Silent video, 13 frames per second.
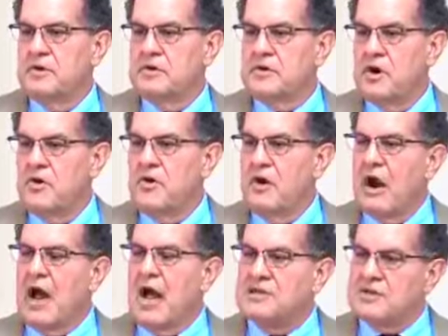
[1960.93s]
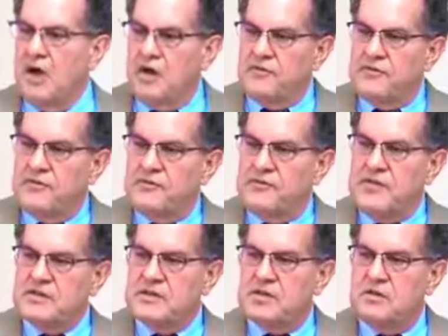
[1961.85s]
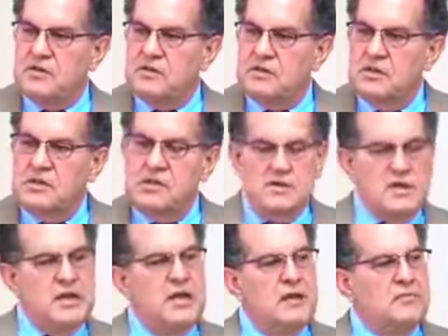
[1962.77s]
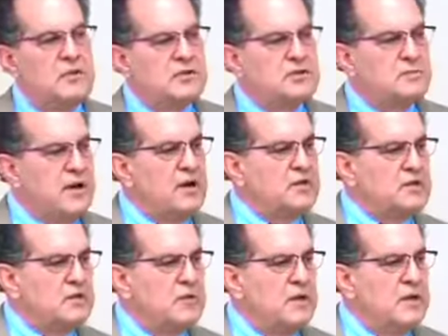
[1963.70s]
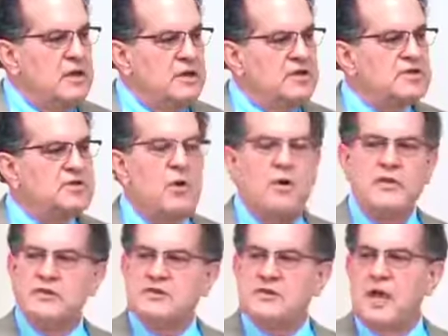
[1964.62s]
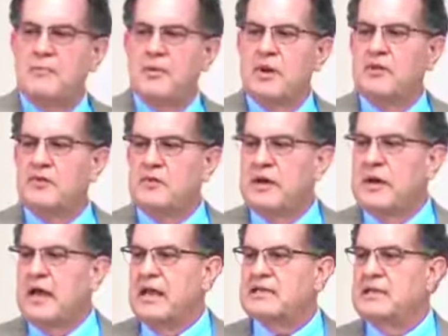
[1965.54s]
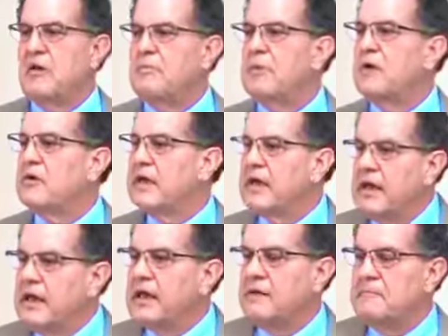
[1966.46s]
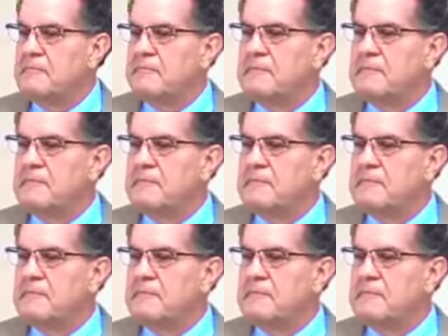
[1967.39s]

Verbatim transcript: to turn their eyes off of the physical to him, the spiritual. Destroy this temple, in three days I'll build it again.